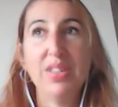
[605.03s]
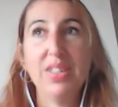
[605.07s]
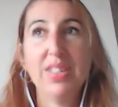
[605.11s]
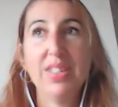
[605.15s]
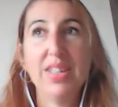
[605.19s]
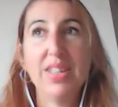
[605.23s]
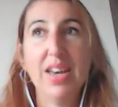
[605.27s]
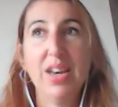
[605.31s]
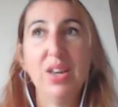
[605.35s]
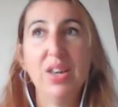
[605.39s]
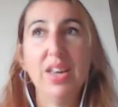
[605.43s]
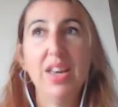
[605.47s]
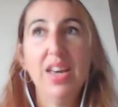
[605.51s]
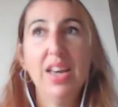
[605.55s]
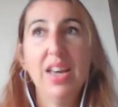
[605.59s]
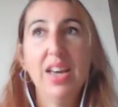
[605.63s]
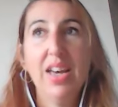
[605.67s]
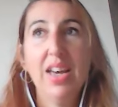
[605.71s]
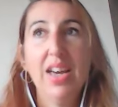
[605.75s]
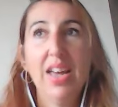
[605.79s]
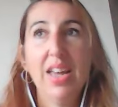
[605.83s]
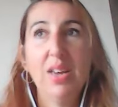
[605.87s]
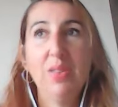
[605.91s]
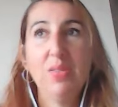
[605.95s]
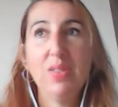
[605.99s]
So
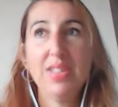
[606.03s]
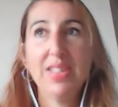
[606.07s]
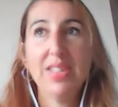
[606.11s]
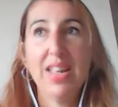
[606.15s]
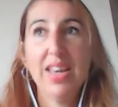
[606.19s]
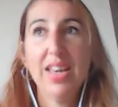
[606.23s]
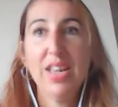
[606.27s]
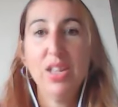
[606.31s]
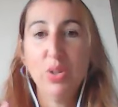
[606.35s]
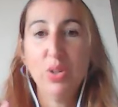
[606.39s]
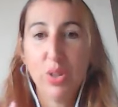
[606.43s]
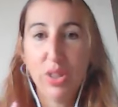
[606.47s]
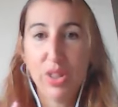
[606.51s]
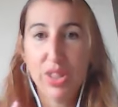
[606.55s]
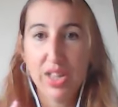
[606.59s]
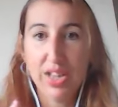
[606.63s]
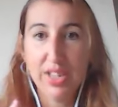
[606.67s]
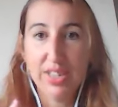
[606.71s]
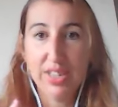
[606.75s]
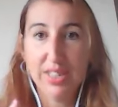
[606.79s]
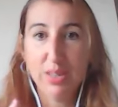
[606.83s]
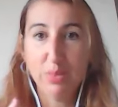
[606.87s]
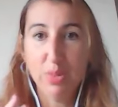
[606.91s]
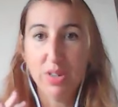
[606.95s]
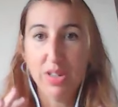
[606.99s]
it was like in your
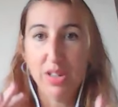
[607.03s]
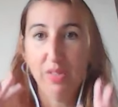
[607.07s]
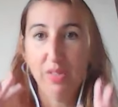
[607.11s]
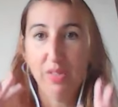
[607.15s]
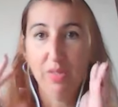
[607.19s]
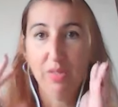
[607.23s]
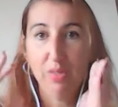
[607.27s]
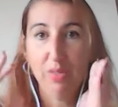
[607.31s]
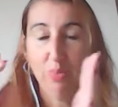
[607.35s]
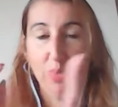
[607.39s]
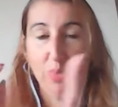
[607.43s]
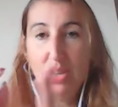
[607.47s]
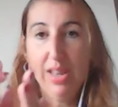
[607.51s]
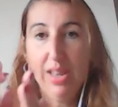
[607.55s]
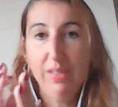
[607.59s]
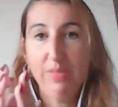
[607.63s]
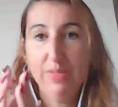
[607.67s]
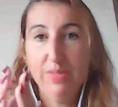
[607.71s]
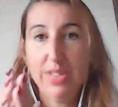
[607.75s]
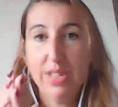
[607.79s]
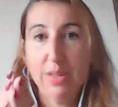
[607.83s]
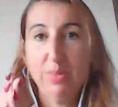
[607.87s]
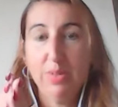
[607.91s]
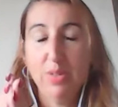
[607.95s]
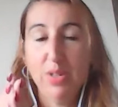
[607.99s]
thirties, when you've
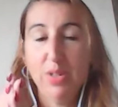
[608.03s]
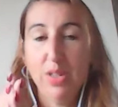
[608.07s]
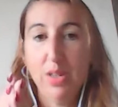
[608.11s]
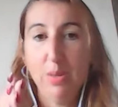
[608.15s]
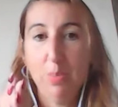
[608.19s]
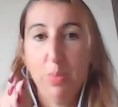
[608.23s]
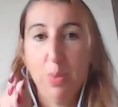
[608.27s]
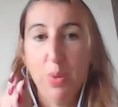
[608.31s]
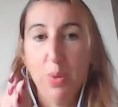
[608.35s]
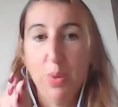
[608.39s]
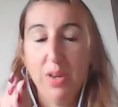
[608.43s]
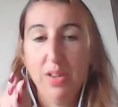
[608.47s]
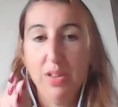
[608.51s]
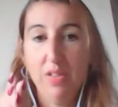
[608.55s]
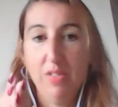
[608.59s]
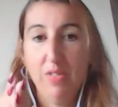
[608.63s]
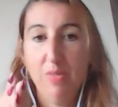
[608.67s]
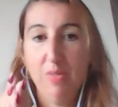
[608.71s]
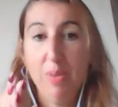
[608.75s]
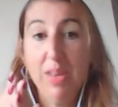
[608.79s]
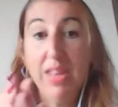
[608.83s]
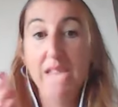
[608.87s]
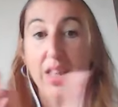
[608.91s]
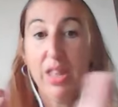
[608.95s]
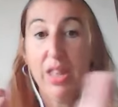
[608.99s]
lived up to your point of
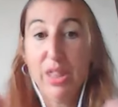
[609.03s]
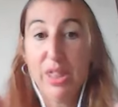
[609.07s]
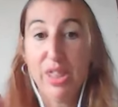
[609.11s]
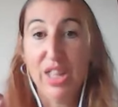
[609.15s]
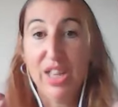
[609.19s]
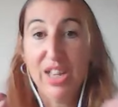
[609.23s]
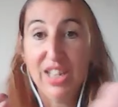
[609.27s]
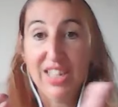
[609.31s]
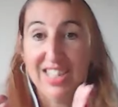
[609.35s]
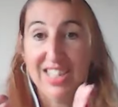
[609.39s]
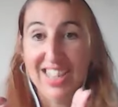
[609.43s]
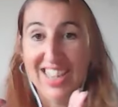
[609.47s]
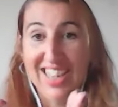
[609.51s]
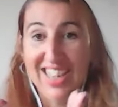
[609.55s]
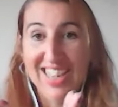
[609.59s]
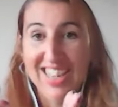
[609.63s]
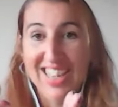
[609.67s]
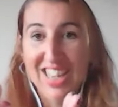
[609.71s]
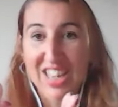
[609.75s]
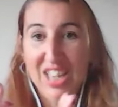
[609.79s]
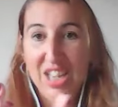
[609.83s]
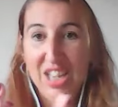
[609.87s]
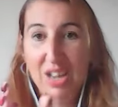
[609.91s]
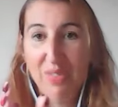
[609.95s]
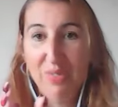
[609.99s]
being thirty,
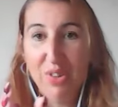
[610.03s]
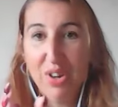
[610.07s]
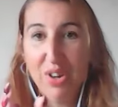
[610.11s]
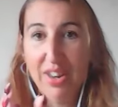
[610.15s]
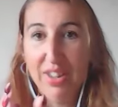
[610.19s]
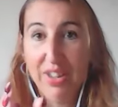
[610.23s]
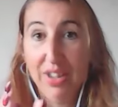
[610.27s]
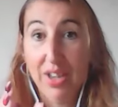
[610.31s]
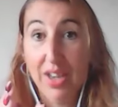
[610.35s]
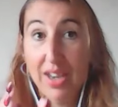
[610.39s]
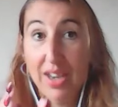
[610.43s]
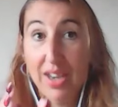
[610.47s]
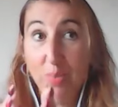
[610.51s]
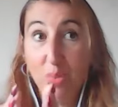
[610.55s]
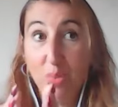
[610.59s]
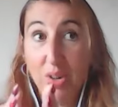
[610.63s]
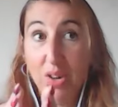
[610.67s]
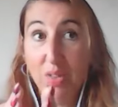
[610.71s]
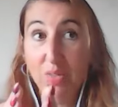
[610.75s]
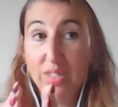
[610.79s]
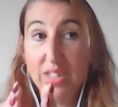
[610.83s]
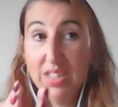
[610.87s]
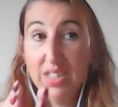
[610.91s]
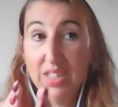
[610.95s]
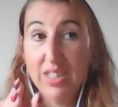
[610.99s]
I've yeah. kind of going,
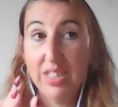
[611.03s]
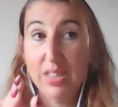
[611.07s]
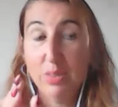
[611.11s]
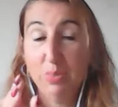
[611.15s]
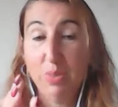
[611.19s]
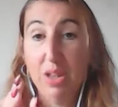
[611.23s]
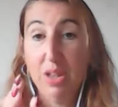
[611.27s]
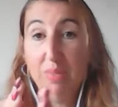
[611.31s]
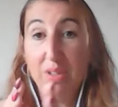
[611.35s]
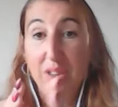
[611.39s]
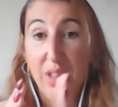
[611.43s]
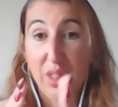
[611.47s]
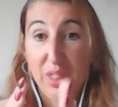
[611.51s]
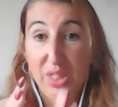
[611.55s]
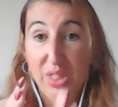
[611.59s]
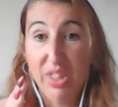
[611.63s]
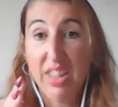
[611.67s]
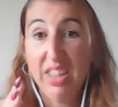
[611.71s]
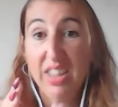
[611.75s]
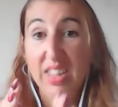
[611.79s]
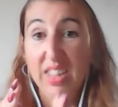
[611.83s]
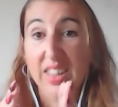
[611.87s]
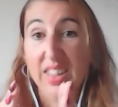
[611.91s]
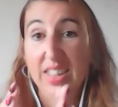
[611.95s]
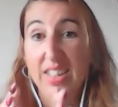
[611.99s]
well, this is the way I'm going to
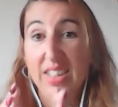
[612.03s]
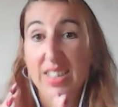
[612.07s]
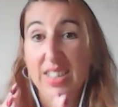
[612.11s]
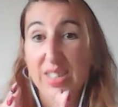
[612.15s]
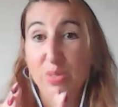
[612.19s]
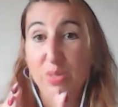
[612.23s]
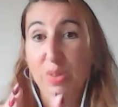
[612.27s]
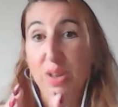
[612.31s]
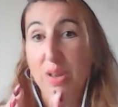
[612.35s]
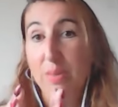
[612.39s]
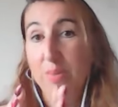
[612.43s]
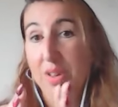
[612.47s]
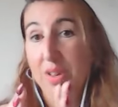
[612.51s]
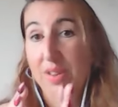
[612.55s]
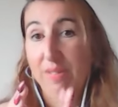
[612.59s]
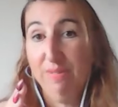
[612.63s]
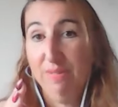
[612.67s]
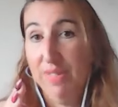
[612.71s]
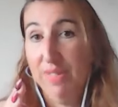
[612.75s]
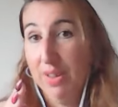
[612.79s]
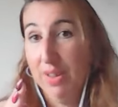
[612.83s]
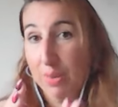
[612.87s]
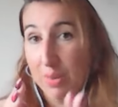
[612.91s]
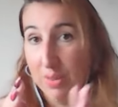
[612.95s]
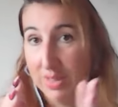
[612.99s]
think, this is the way I'm going to
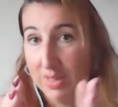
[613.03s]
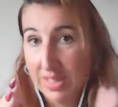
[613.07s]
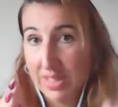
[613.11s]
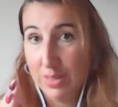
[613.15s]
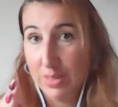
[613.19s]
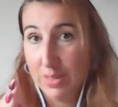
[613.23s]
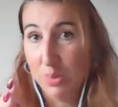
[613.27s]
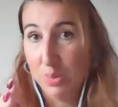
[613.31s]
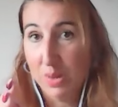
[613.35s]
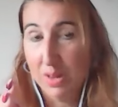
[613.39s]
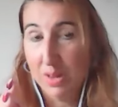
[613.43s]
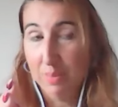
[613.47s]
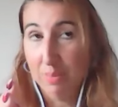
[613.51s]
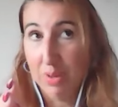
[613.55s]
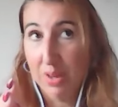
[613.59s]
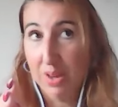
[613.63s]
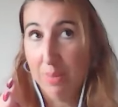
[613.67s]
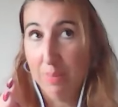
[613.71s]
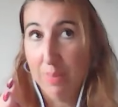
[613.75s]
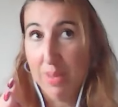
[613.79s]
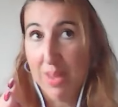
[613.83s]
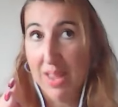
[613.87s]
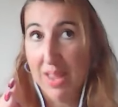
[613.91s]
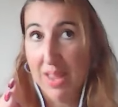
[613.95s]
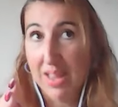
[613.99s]
feel, and this is the way I'm going to
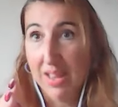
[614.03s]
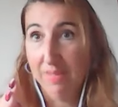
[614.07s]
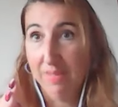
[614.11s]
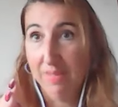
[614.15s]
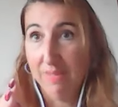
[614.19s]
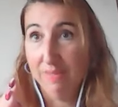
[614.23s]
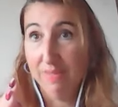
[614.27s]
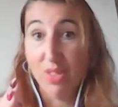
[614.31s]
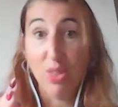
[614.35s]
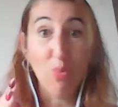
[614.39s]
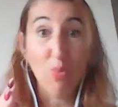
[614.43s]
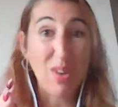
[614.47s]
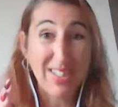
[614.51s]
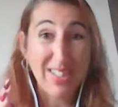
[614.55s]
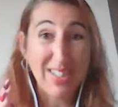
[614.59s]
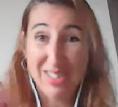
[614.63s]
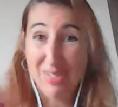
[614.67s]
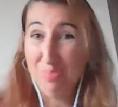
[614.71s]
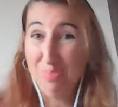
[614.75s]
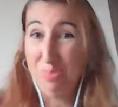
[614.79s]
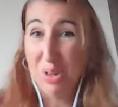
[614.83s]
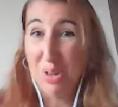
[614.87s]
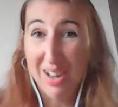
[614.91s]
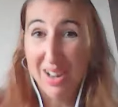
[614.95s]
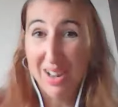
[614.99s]
behave for the rest
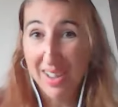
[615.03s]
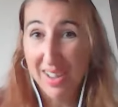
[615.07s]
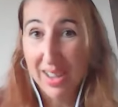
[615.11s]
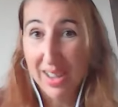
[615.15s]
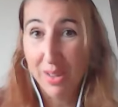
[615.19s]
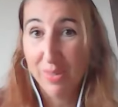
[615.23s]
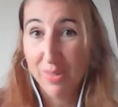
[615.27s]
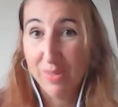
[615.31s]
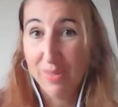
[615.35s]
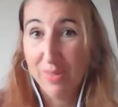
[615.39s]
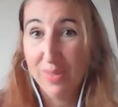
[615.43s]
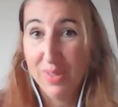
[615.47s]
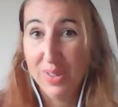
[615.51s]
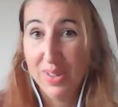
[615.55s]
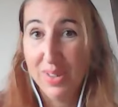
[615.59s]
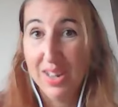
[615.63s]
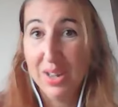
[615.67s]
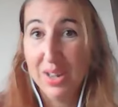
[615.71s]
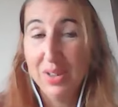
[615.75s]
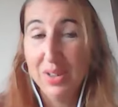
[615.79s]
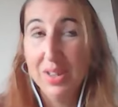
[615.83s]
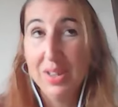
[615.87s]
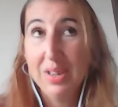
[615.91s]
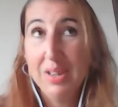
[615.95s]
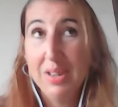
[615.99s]
of my life, you
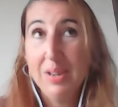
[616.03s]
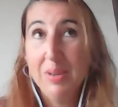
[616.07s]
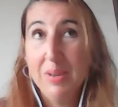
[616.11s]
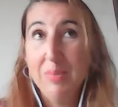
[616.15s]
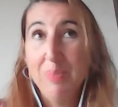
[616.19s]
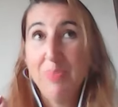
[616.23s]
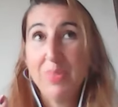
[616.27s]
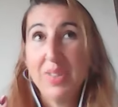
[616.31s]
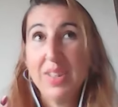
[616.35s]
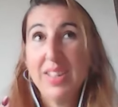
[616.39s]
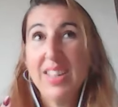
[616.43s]
yes. know? Yeah.